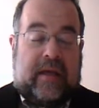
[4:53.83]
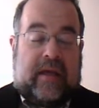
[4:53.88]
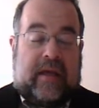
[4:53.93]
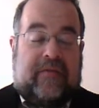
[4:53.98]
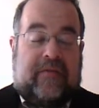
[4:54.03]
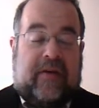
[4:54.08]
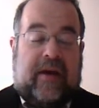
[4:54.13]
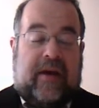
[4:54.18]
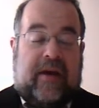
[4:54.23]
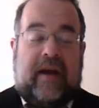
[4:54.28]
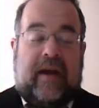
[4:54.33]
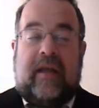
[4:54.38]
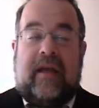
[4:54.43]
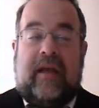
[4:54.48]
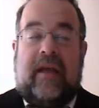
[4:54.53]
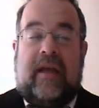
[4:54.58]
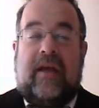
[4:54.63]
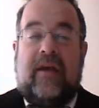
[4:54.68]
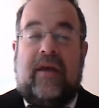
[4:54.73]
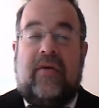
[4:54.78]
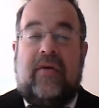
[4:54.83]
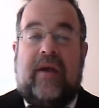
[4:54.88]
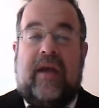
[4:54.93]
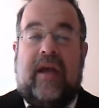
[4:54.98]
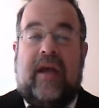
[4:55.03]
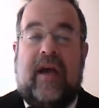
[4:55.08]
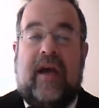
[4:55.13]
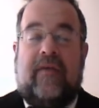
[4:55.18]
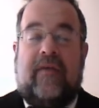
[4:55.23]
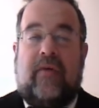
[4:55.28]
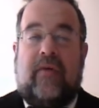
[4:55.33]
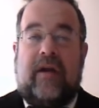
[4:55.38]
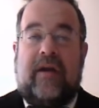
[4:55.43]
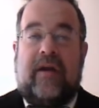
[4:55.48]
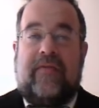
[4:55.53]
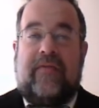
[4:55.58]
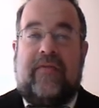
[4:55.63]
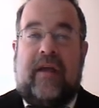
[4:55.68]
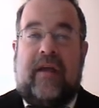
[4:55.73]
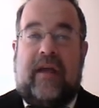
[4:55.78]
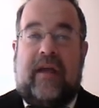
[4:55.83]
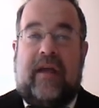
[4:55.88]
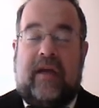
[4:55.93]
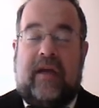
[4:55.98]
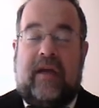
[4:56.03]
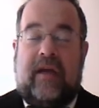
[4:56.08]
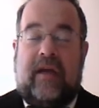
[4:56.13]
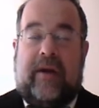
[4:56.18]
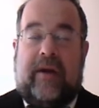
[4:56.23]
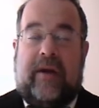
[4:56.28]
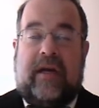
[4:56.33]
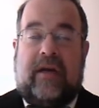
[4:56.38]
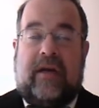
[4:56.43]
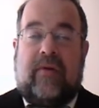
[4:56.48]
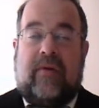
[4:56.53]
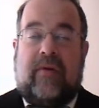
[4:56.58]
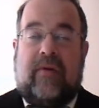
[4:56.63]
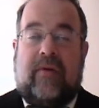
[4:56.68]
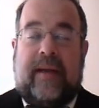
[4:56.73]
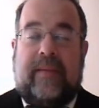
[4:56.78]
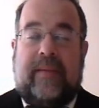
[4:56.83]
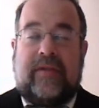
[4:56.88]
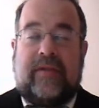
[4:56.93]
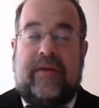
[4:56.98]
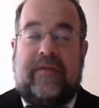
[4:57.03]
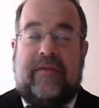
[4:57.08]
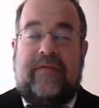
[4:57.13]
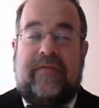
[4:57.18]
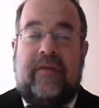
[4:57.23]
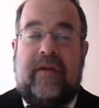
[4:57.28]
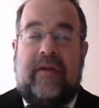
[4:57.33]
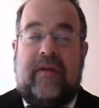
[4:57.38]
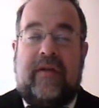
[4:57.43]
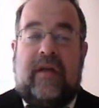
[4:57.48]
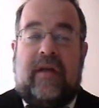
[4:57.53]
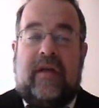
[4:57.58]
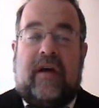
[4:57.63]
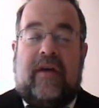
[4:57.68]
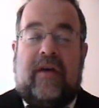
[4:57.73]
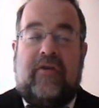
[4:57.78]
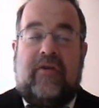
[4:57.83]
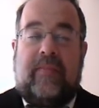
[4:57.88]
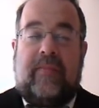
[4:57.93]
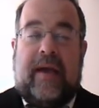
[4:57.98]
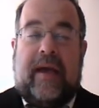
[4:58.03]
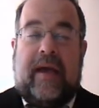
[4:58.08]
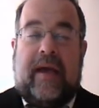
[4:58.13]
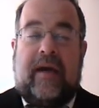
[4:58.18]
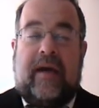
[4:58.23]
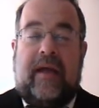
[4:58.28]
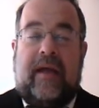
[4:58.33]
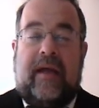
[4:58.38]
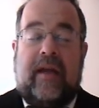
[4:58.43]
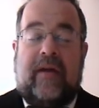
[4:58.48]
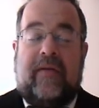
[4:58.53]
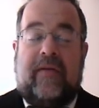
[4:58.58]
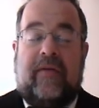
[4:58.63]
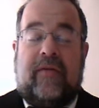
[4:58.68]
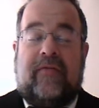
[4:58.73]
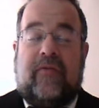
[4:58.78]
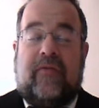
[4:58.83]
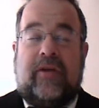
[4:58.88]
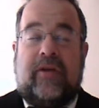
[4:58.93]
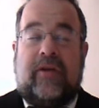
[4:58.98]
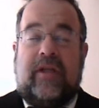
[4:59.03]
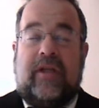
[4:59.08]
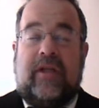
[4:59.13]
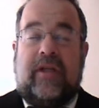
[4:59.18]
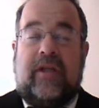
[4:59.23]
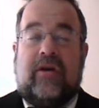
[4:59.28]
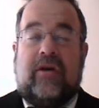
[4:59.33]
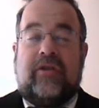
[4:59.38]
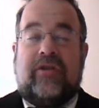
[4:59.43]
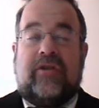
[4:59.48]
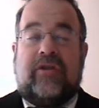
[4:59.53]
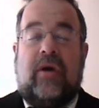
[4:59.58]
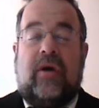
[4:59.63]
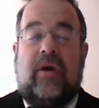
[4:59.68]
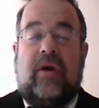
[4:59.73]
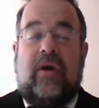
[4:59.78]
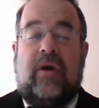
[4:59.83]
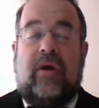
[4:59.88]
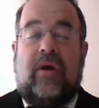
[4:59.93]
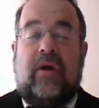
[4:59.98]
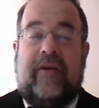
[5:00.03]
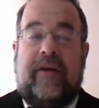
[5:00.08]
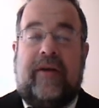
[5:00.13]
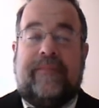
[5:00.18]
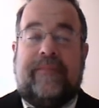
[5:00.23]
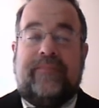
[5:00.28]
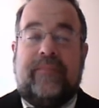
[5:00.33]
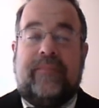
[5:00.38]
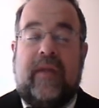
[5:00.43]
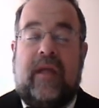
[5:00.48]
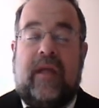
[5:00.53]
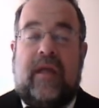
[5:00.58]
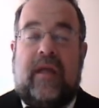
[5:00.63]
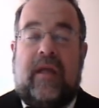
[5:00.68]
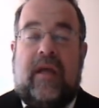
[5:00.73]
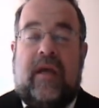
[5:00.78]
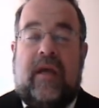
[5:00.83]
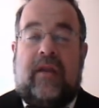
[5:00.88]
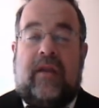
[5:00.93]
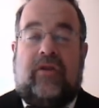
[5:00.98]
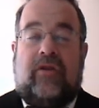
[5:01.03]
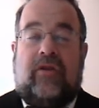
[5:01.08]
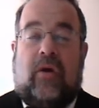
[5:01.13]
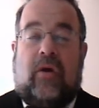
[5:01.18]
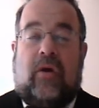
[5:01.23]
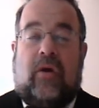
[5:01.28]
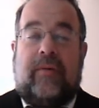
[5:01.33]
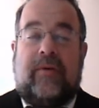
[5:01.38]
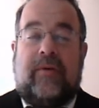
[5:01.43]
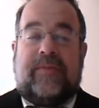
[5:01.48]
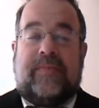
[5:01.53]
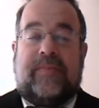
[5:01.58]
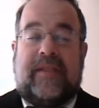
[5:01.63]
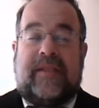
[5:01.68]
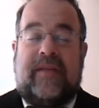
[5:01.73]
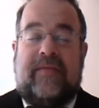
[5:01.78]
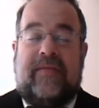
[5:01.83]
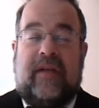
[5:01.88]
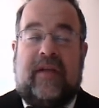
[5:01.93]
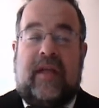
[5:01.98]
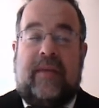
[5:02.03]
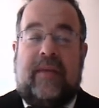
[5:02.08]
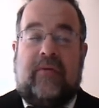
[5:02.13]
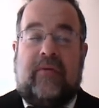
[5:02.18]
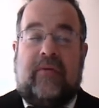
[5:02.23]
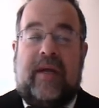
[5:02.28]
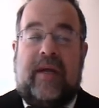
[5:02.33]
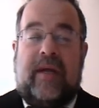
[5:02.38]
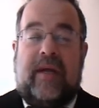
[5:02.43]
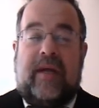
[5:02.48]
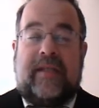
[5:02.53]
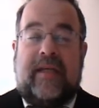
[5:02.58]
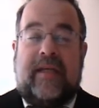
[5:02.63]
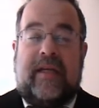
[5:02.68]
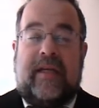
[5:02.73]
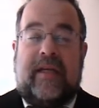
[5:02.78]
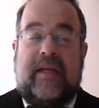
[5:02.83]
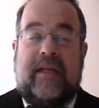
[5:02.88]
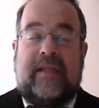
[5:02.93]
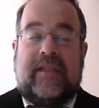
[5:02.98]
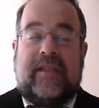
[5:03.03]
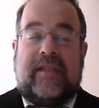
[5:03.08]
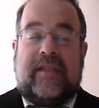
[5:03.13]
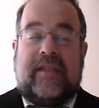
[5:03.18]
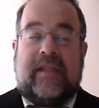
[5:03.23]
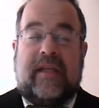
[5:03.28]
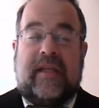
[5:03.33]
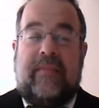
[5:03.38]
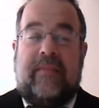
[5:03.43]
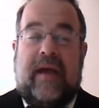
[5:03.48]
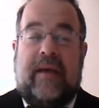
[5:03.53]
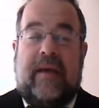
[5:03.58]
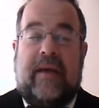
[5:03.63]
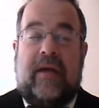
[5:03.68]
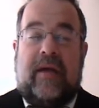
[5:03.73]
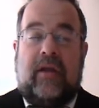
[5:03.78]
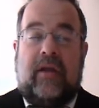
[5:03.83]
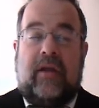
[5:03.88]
And finally, we have one of the great crimes of humanity that unfortunately occurs so often, The Torah specifically prohibits it in the sixth commandment,